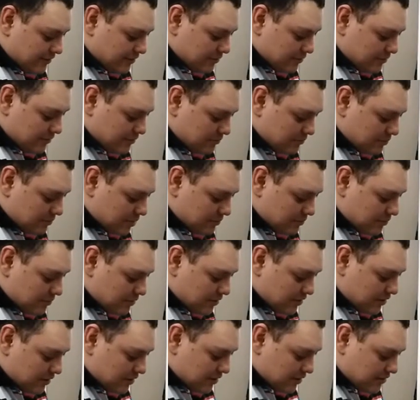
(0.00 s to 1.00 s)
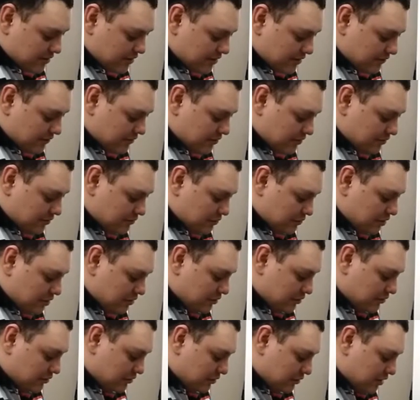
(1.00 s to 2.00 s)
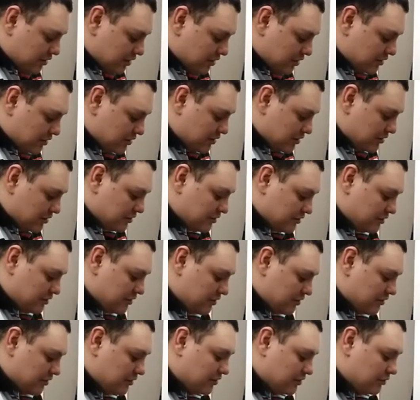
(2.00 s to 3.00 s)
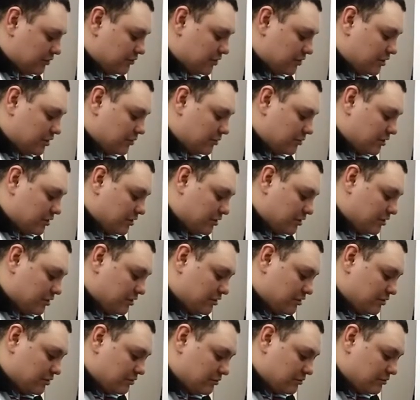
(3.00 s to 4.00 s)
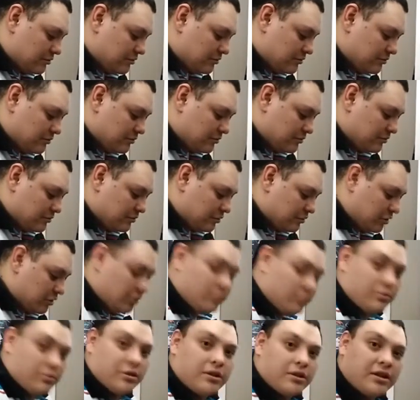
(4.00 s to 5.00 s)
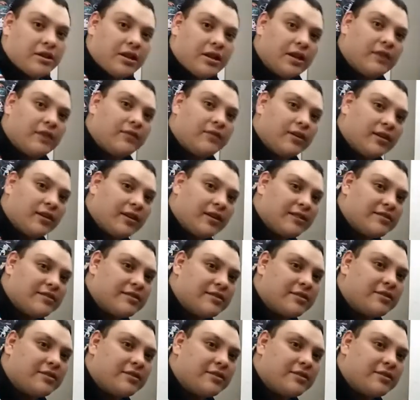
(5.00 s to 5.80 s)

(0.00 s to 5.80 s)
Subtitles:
maybe you guys have some miracle knots that just like don't come undone. Or you were in the Navy, that's another